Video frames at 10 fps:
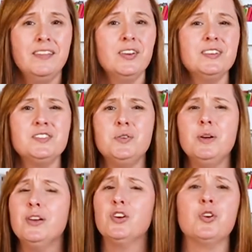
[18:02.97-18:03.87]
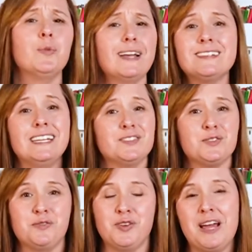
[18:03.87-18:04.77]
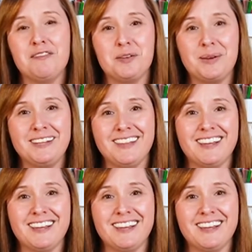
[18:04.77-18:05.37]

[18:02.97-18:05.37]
There is no correct answer for everybody.